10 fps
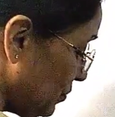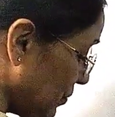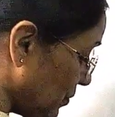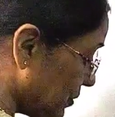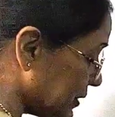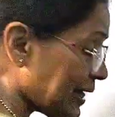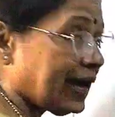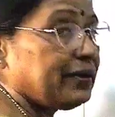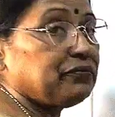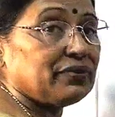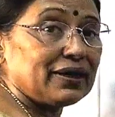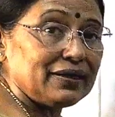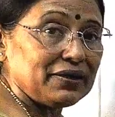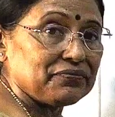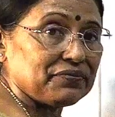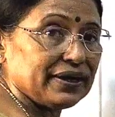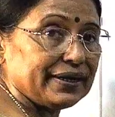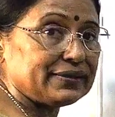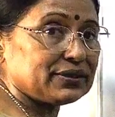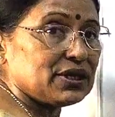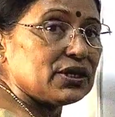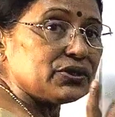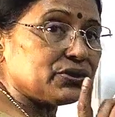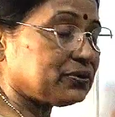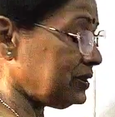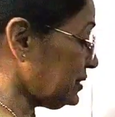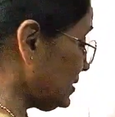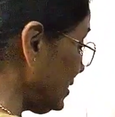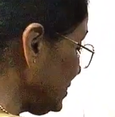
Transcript: more than one effects, so this